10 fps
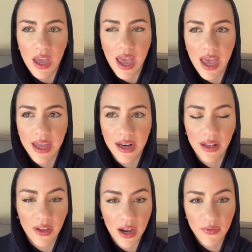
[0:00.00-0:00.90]
And a
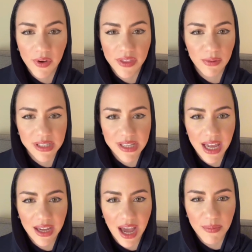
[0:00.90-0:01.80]
lot of what they were
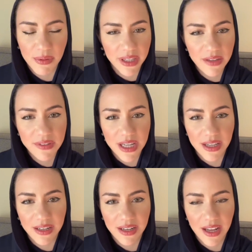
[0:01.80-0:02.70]
saying I believed in,